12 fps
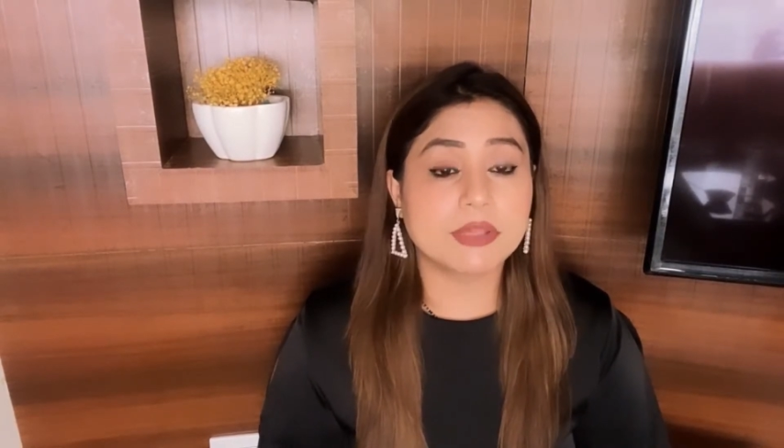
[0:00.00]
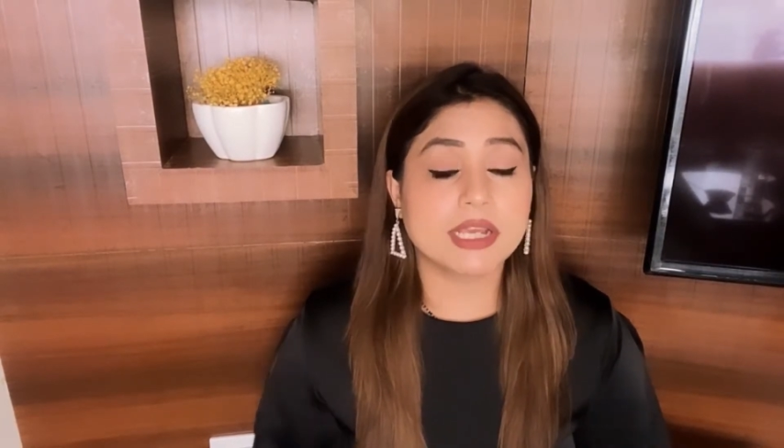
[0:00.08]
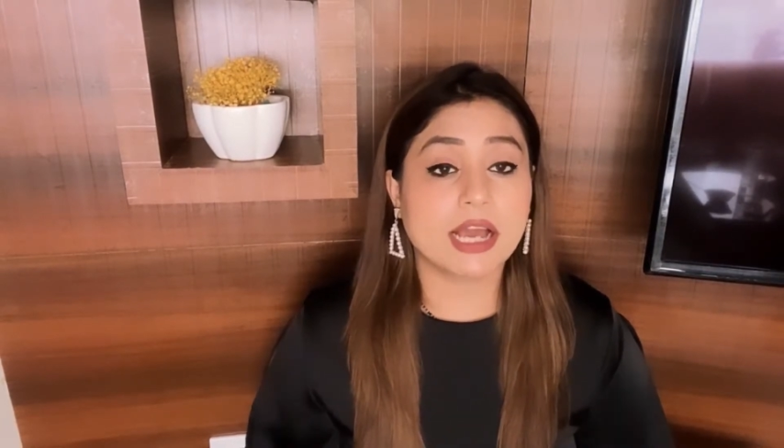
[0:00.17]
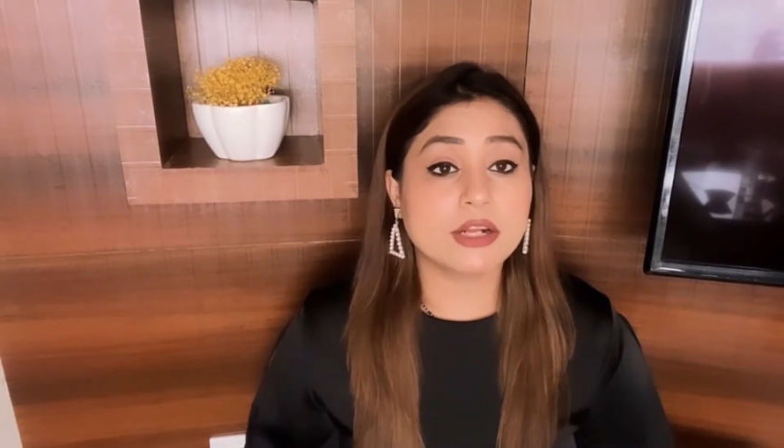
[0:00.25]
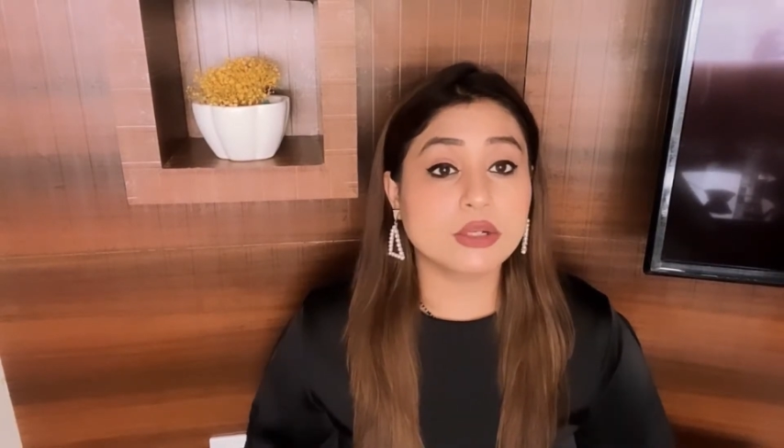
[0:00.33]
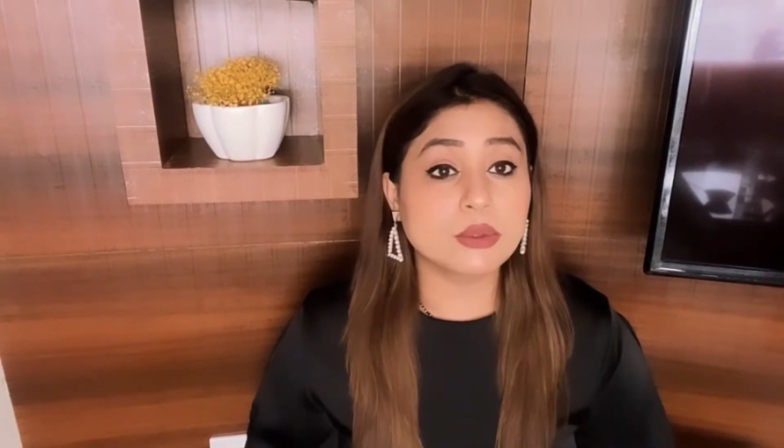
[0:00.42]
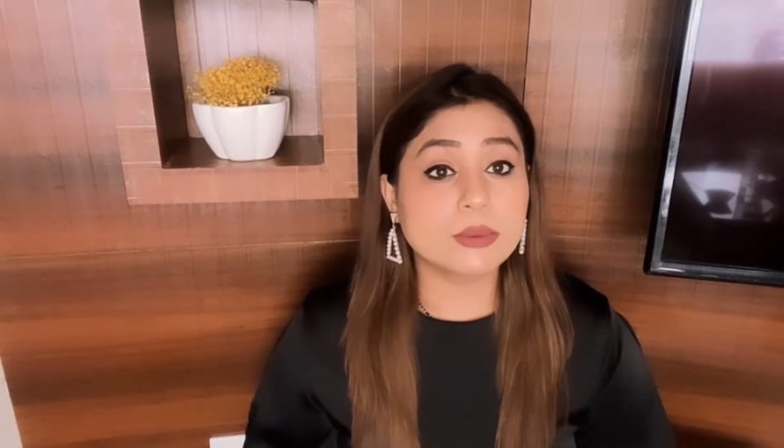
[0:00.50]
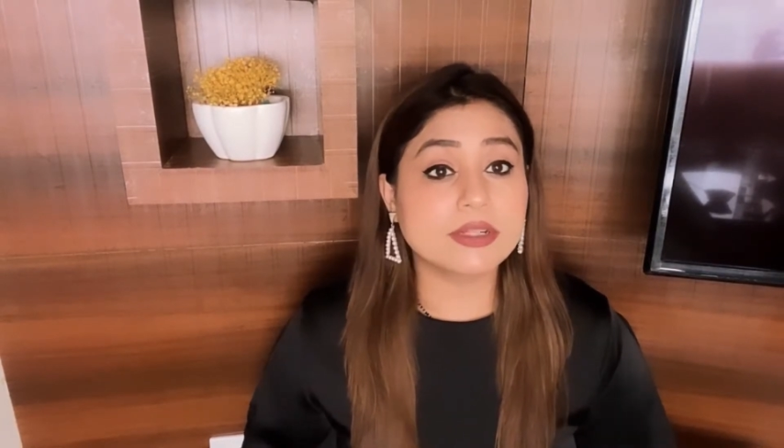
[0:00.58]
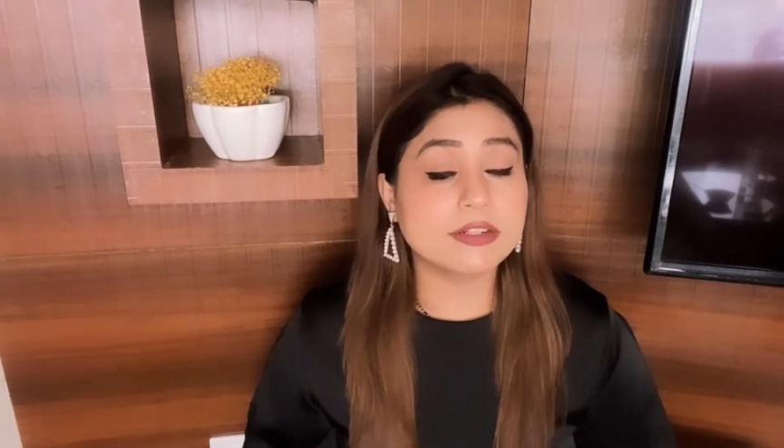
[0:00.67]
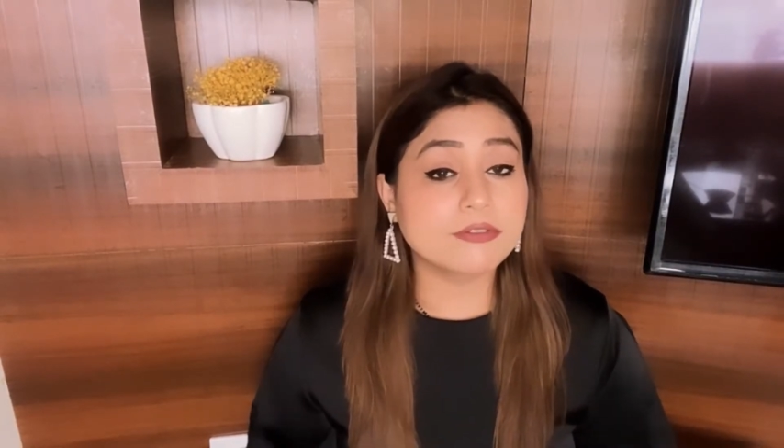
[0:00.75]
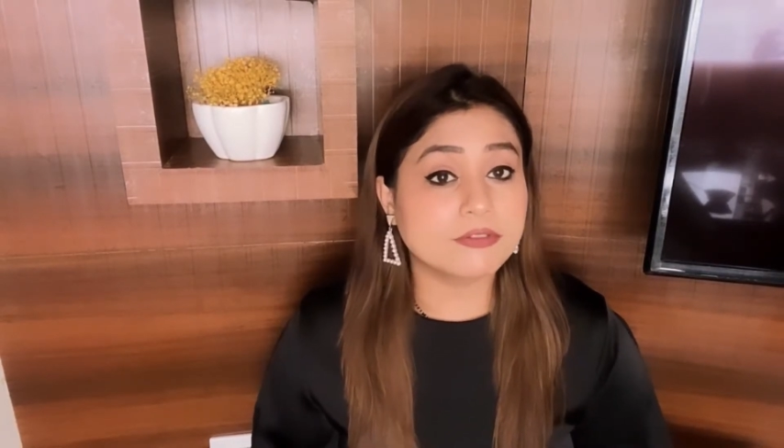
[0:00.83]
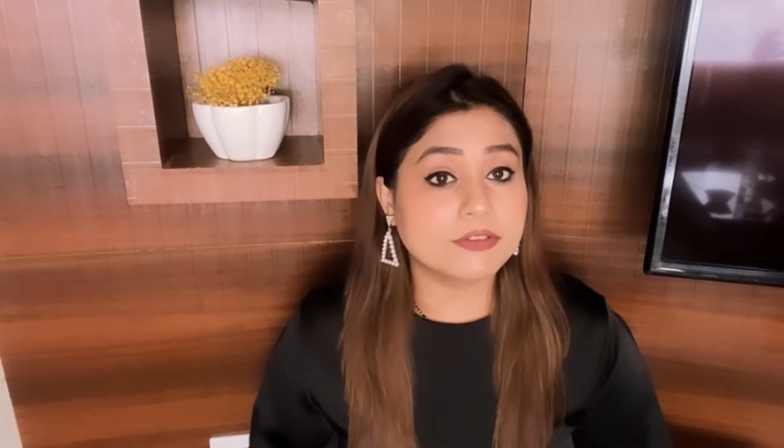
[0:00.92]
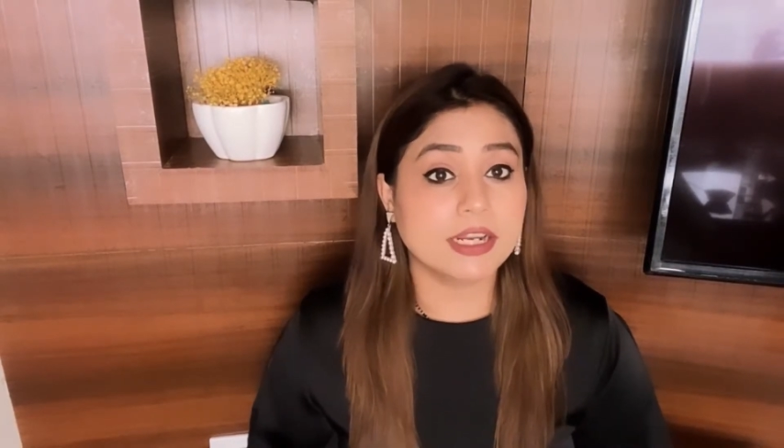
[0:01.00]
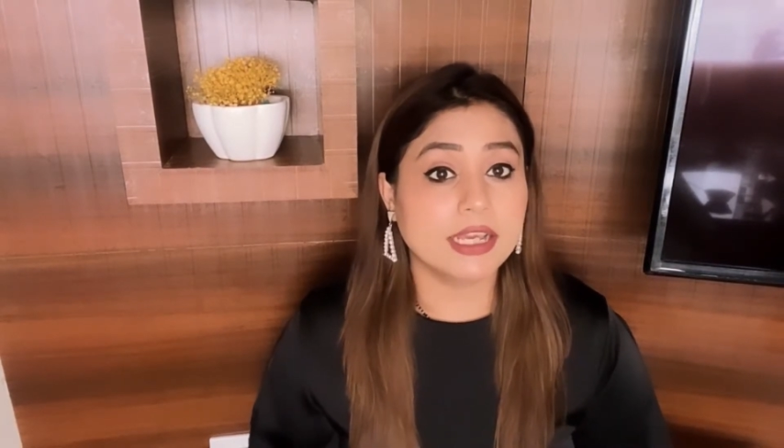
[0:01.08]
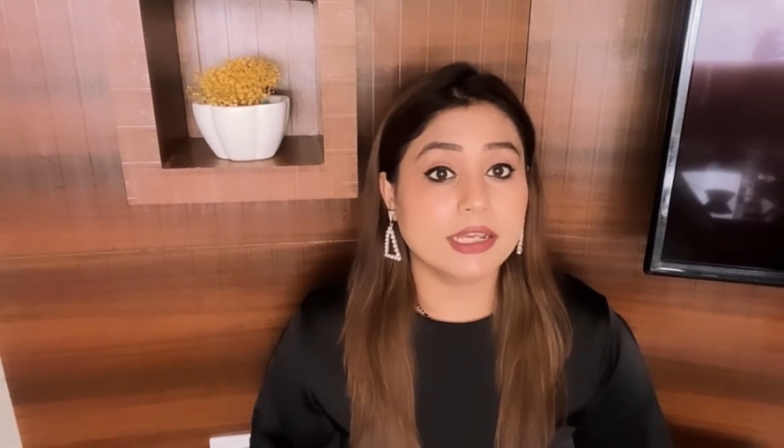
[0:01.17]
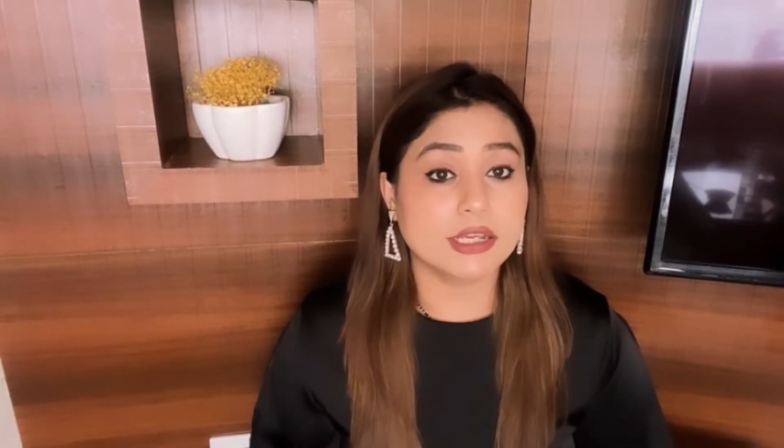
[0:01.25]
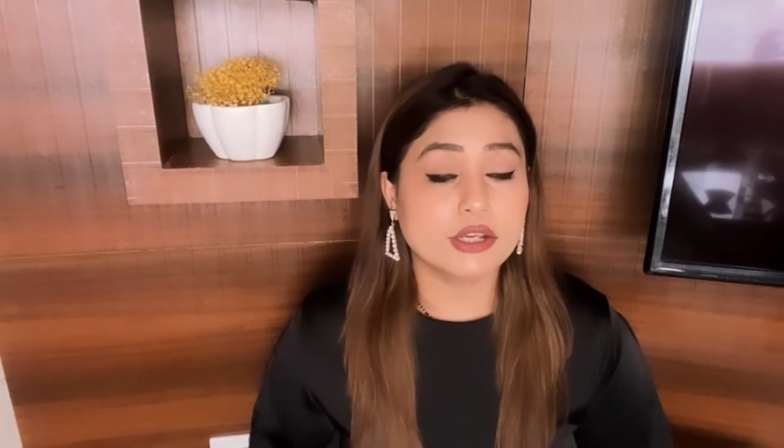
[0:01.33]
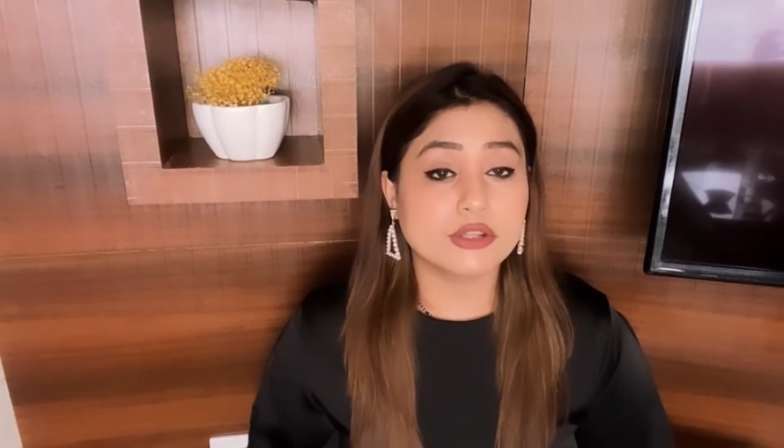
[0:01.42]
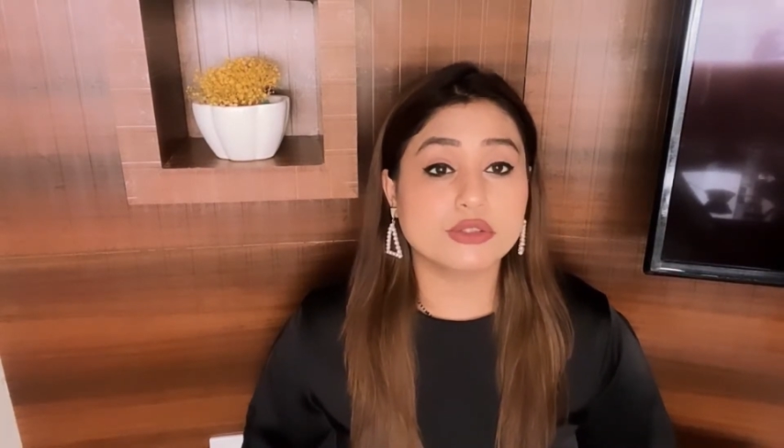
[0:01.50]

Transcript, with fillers: they are gluten-free,